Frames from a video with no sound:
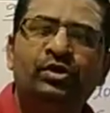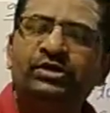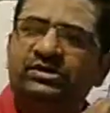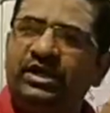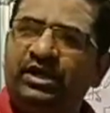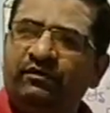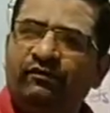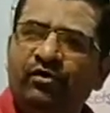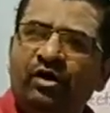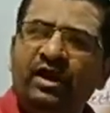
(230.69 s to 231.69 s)

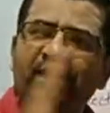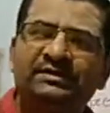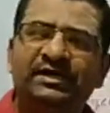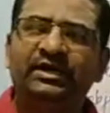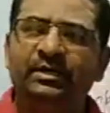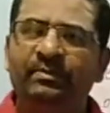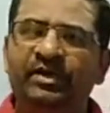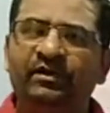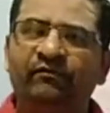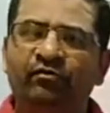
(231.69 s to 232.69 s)
Centrifugal and
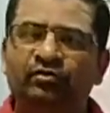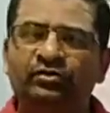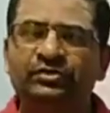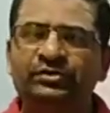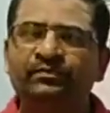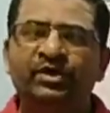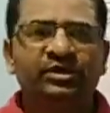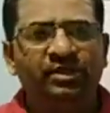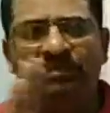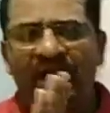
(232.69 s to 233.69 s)
centripetal forces,
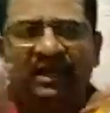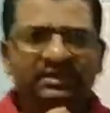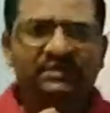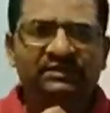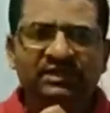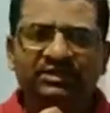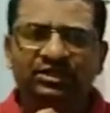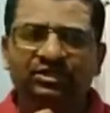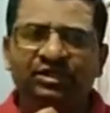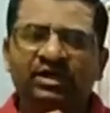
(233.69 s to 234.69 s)
they balances each
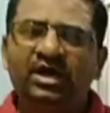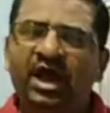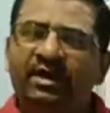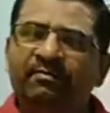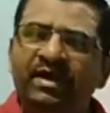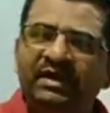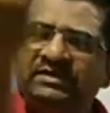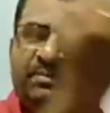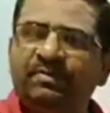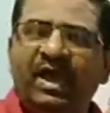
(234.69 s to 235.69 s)
other and makes
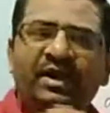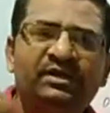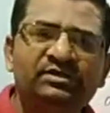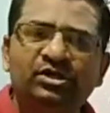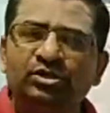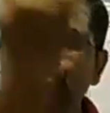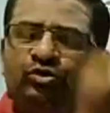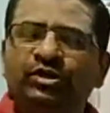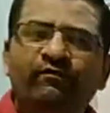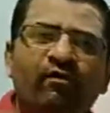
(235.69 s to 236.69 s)
the planets to
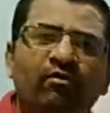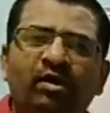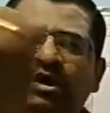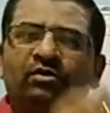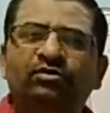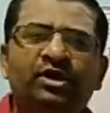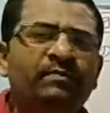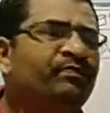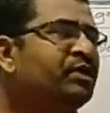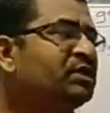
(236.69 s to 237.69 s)
revolve around
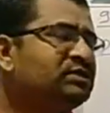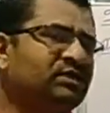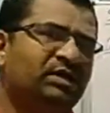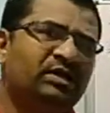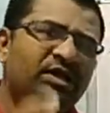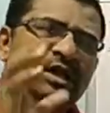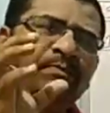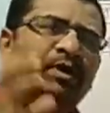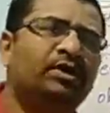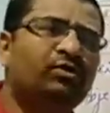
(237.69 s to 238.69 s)
the sun in a
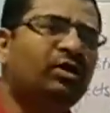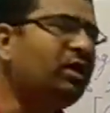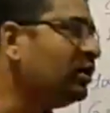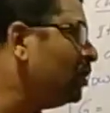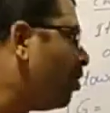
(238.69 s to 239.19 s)
particular